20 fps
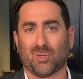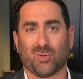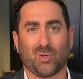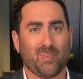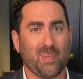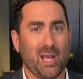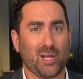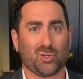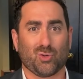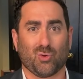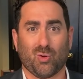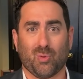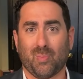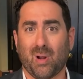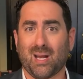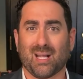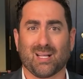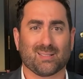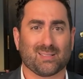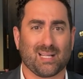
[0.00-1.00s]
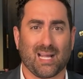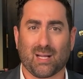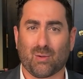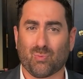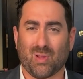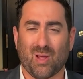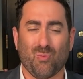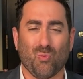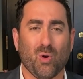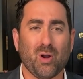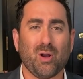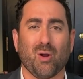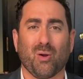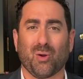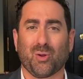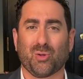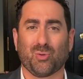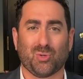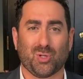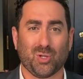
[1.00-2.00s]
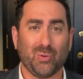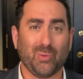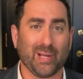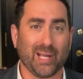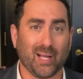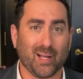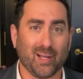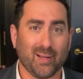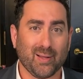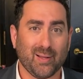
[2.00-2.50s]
or you manage your own money, it's like, then what are you doing?